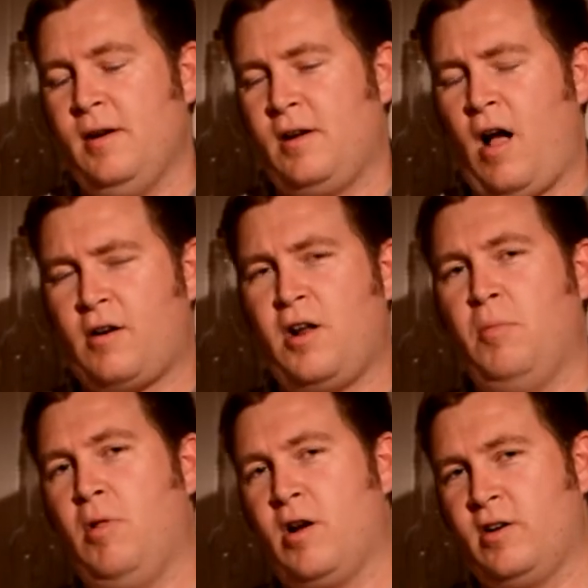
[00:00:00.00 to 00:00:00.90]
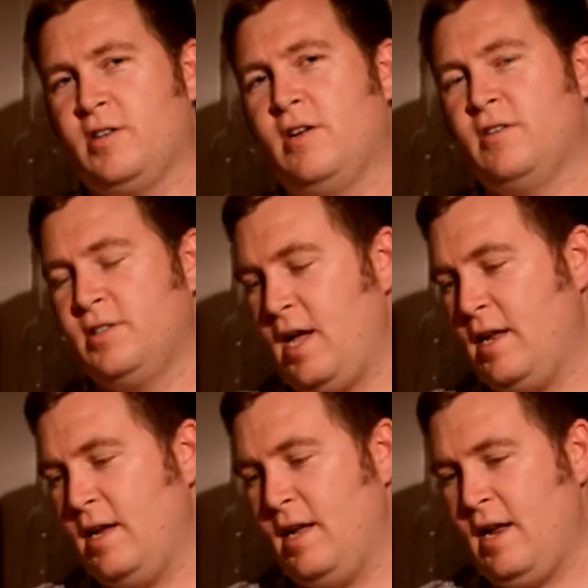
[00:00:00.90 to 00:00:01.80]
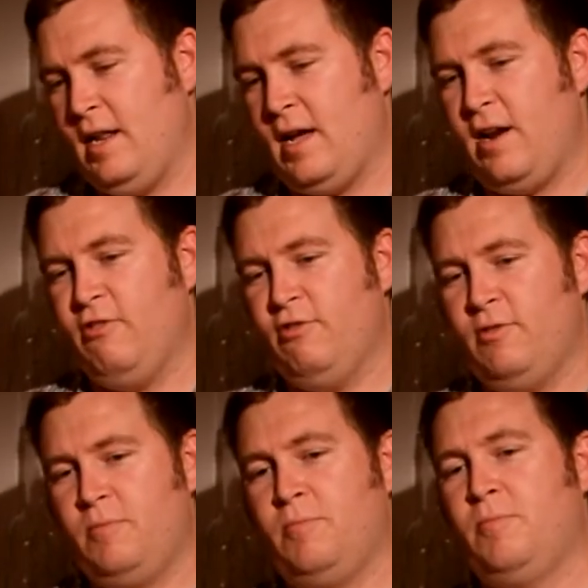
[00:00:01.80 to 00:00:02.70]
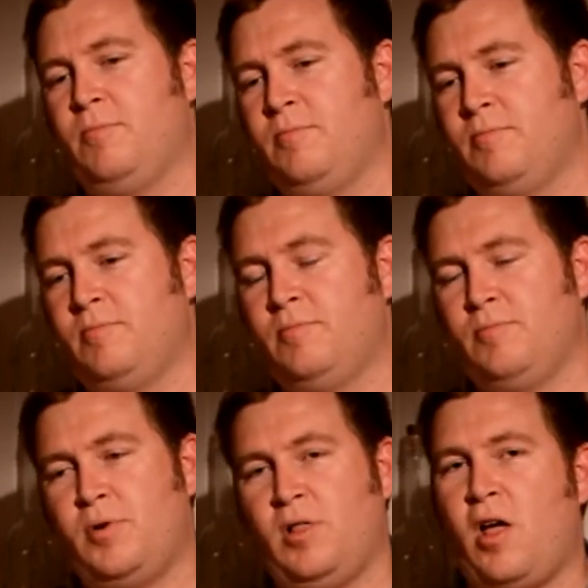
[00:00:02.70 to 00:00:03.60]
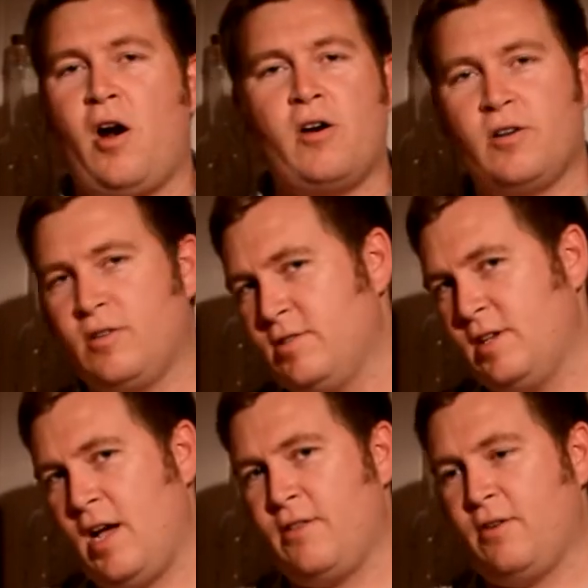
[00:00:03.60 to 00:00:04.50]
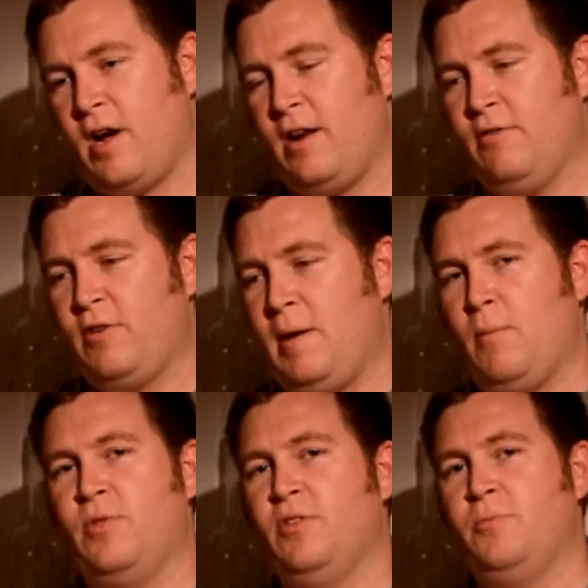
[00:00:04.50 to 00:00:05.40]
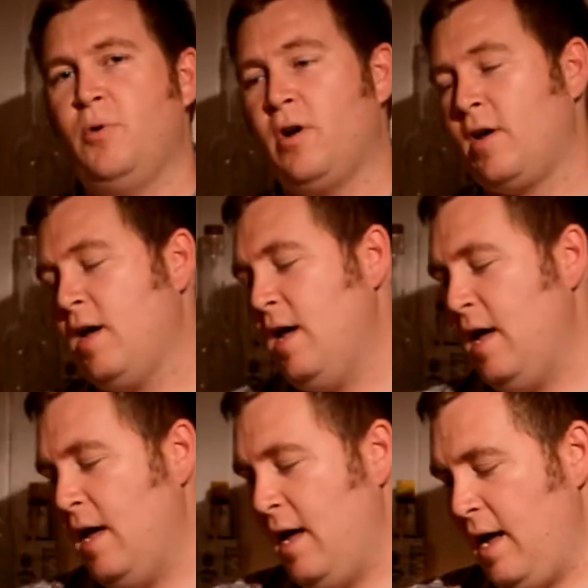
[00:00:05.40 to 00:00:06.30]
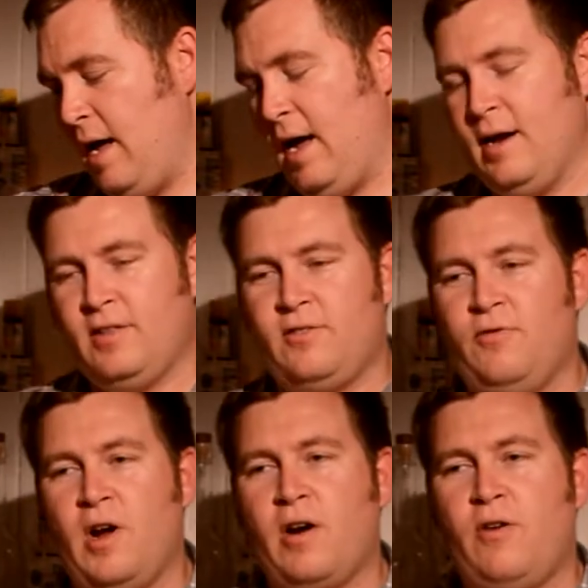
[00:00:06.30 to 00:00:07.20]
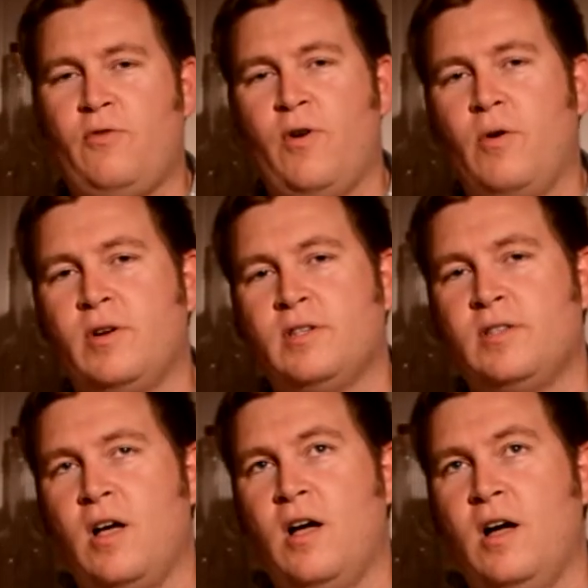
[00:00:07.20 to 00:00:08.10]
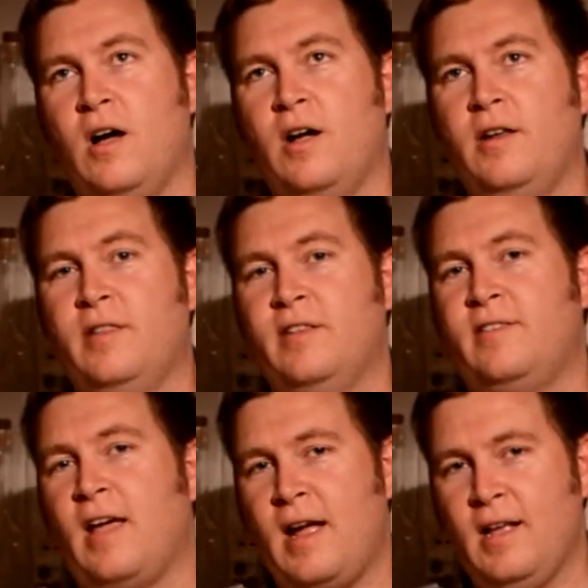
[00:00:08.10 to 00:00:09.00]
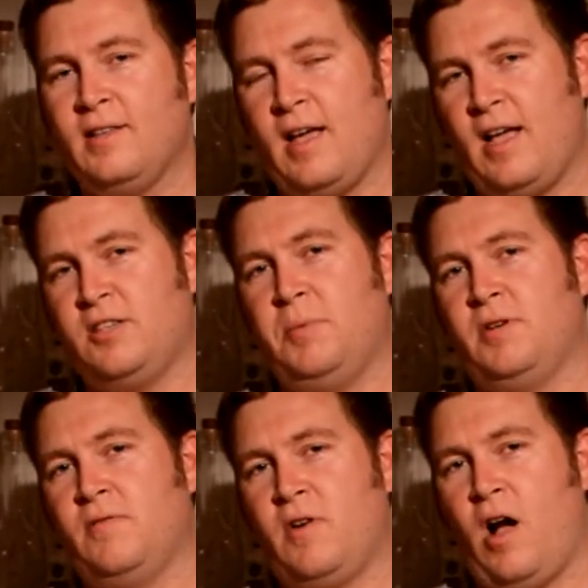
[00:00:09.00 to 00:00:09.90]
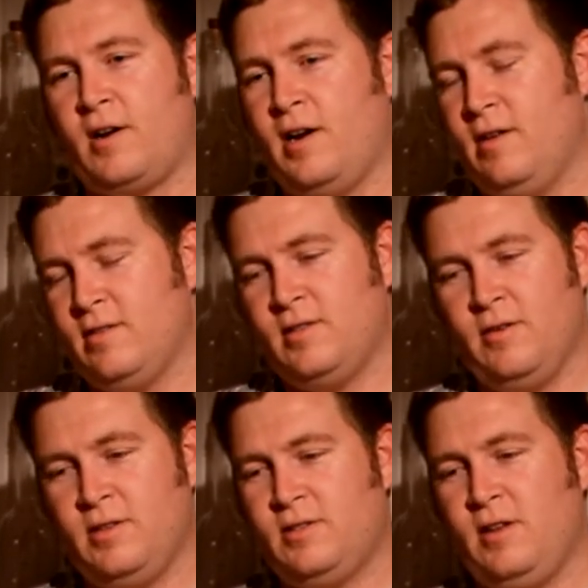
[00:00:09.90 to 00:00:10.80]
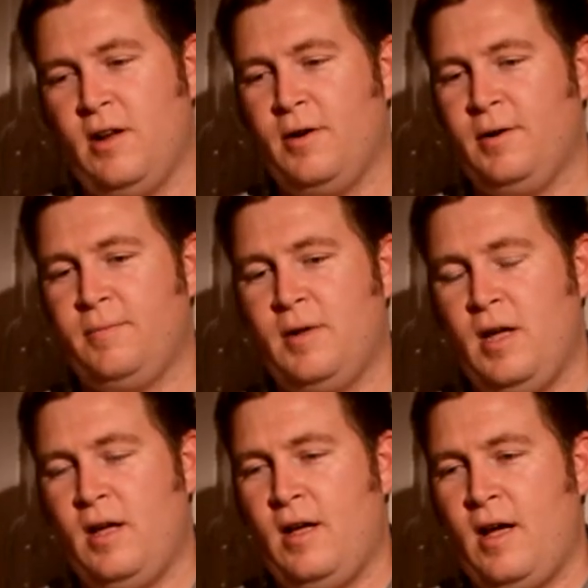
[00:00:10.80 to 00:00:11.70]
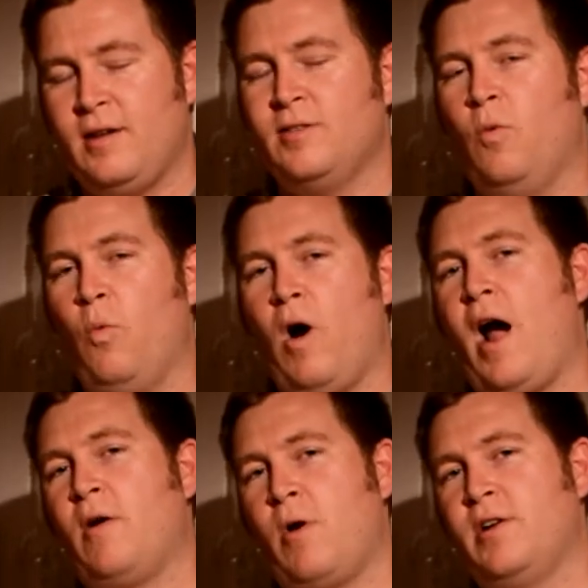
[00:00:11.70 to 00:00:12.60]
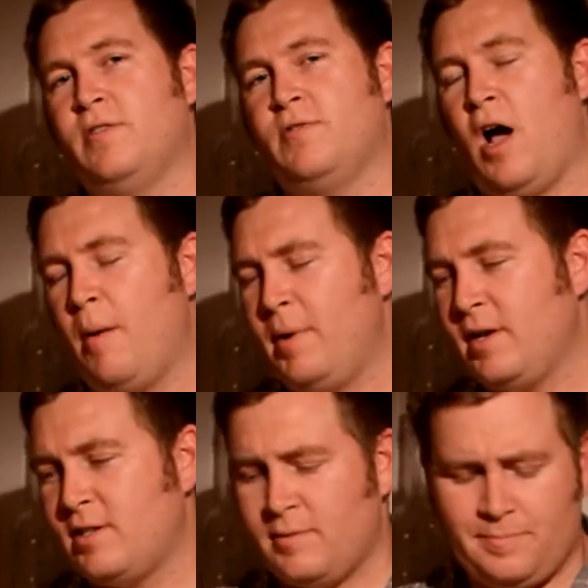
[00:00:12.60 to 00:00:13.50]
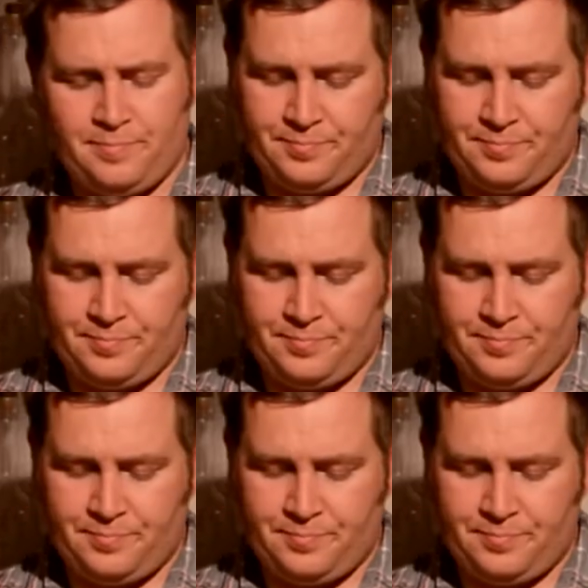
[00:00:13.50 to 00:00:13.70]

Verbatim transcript: cocktail blogger, as I understand it, and he kind of put a lot of articles together and kind of came up with this book. And it's very focused on the science aspect of cocktails. So it's, you know, it has a wide range of topics.